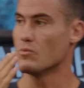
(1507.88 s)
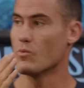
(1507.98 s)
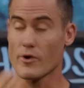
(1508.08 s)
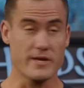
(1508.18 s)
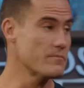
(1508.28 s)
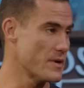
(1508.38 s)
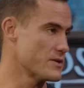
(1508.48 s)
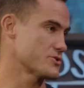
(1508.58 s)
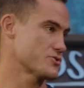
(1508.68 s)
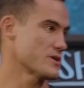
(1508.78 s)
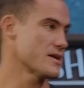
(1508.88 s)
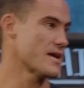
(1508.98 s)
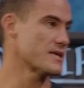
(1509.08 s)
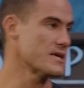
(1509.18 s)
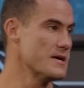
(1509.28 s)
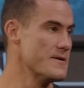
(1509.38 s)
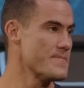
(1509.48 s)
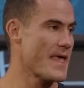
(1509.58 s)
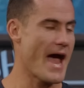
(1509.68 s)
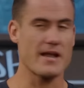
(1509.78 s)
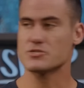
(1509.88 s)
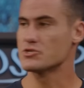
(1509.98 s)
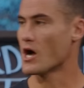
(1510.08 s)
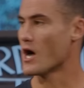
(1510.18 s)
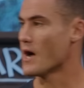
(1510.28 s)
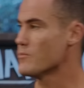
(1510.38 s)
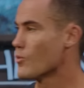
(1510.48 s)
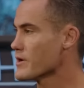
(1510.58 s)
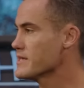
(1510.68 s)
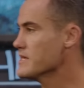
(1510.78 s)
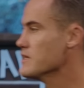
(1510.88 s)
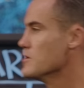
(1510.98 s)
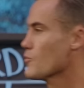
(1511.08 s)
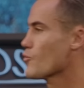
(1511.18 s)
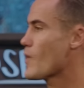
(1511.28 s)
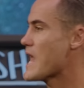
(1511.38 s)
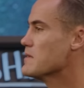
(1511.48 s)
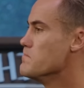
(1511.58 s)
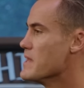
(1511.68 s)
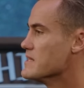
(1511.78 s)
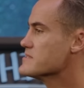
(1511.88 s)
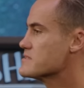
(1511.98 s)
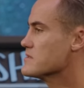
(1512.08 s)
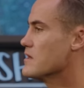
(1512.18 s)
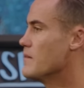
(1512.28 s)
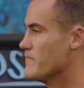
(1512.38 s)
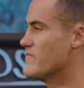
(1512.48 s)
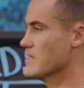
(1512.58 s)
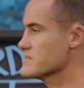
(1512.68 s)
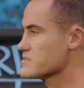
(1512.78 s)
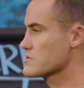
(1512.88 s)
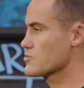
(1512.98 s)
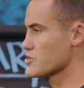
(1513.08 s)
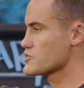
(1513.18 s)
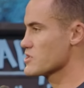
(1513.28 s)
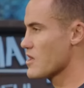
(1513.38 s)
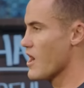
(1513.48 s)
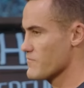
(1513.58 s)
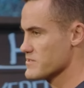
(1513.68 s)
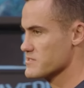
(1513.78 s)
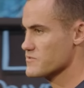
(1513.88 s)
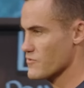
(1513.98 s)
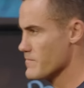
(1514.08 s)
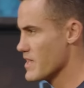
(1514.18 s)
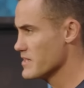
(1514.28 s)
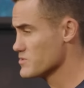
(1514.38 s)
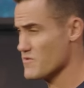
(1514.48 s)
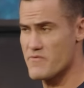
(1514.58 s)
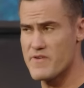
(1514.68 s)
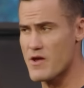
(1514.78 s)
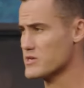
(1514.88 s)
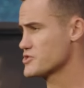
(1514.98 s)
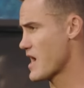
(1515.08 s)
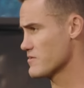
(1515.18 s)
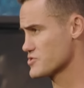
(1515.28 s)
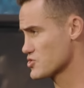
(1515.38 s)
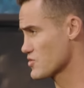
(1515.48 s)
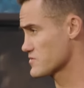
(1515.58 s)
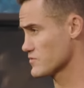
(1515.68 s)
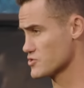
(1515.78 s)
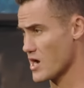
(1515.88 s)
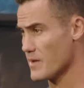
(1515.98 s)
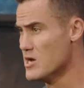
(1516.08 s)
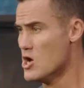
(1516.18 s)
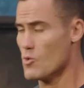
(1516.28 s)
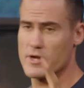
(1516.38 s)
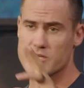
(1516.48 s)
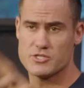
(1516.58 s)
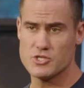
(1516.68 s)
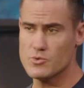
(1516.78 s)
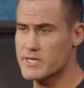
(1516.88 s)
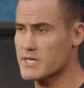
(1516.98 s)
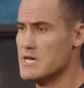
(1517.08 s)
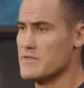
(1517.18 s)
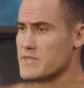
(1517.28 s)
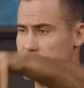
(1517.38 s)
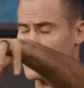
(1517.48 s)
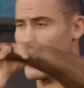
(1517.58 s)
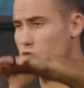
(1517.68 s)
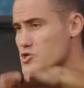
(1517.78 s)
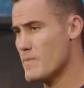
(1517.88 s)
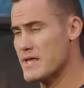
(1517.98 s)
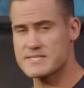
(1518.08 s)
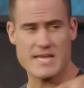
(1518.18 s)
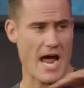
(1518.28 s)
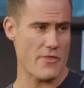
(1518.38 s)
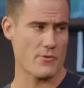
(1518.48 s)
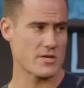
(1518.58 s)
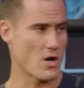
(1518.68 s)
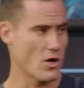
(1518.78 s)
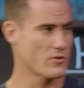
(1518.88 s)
work in ministry, and he had a job where he ran men's events, Christian conferences for men. It was a very challenging, stressful job where he's doing these large men's gatherings all